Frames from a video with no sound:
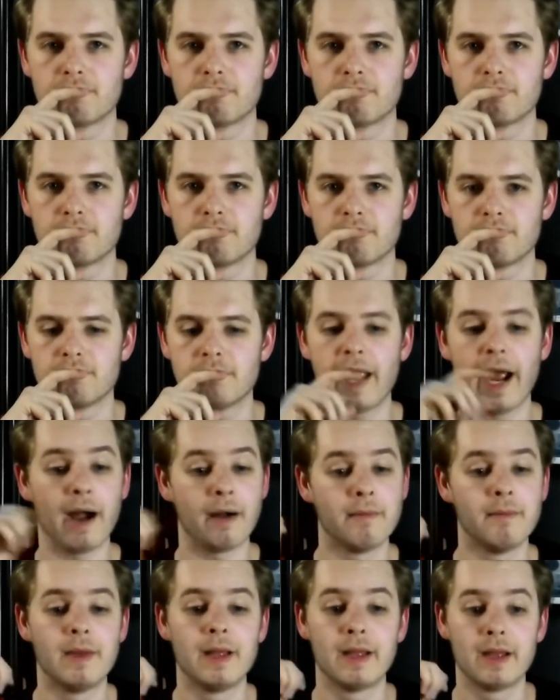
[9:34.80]
Yeah.
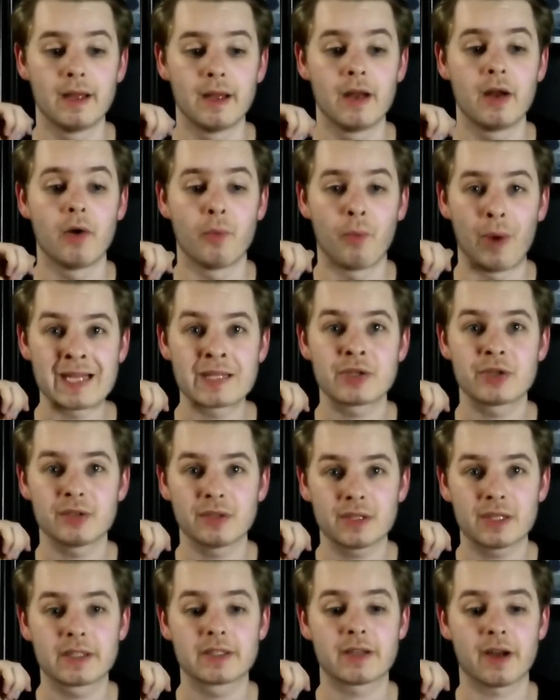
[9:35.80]
Western
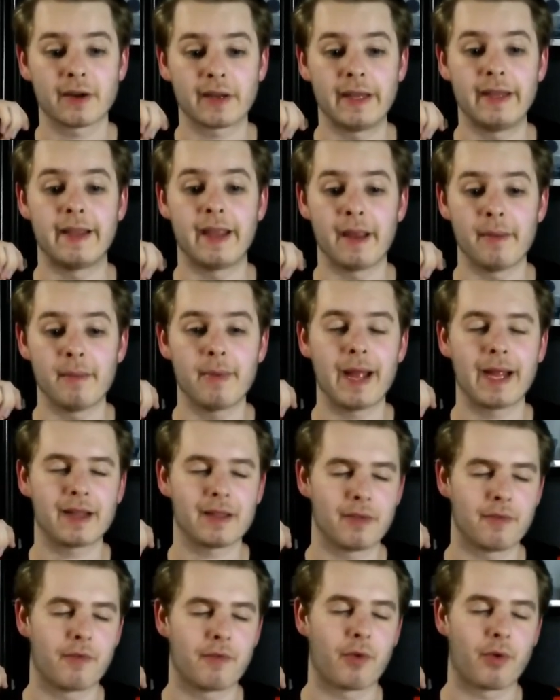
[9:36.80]
Kentucky came back in the
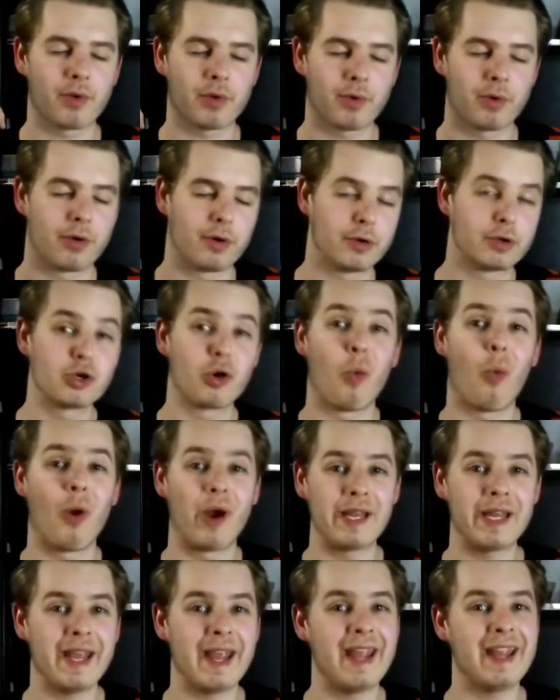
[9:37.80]
fourth quarter,
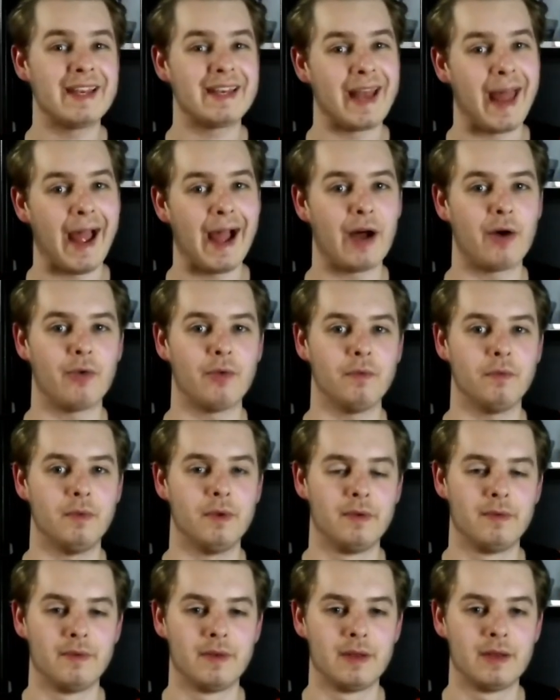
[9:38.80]
28 down,
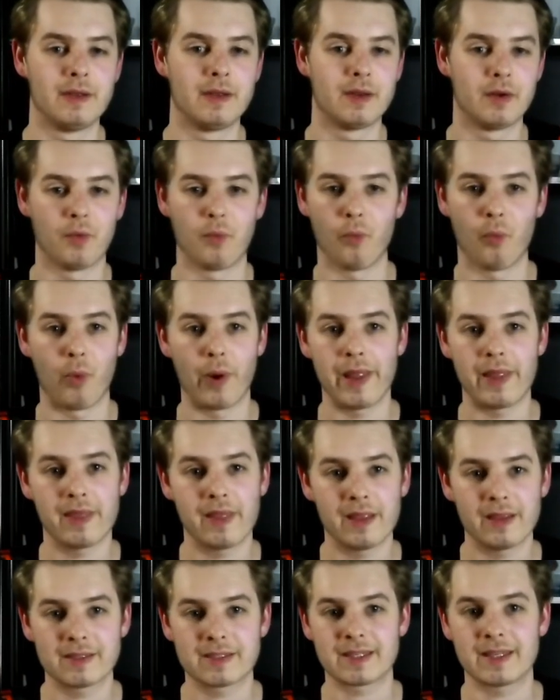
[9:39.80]
win
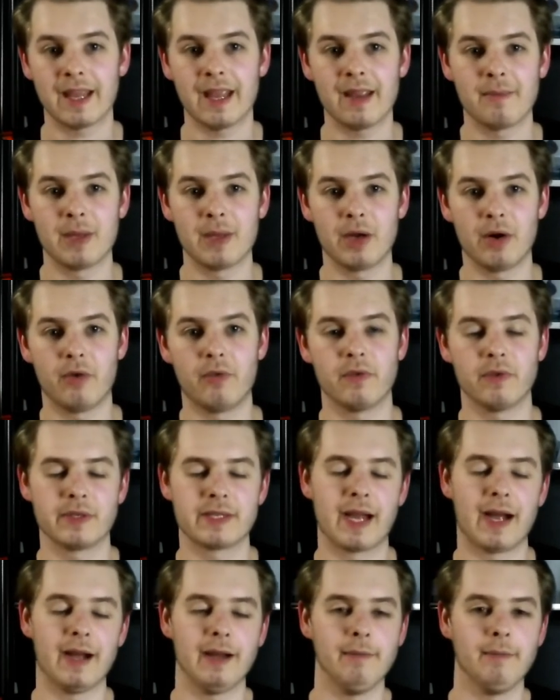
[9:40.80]
this game in
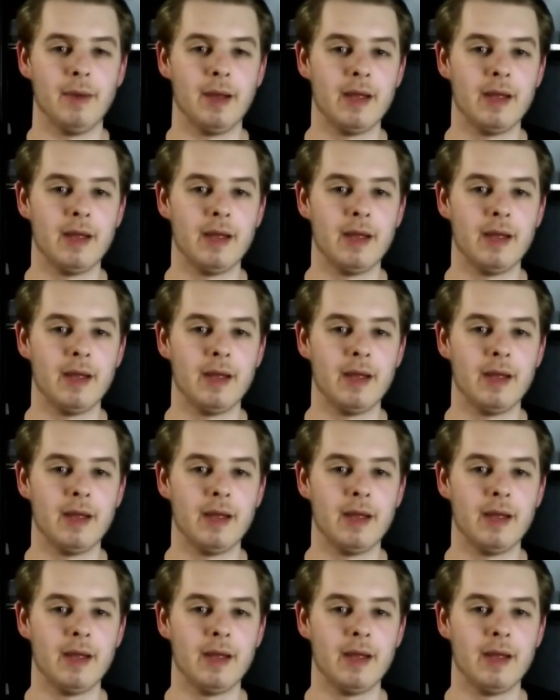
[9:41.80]
overtime.